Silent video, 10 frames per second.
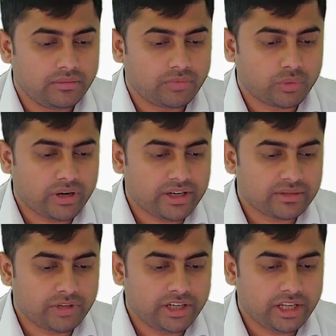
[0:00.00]
provides
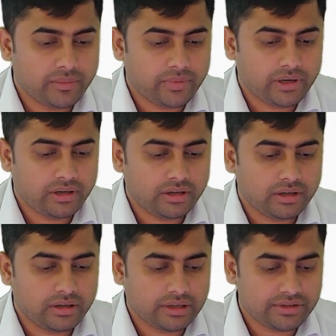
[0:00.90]
multiple
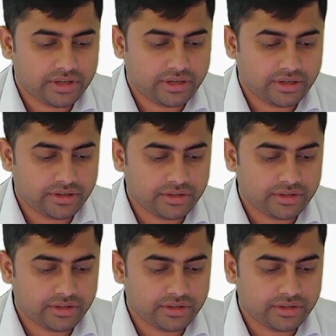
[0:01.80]
constructors.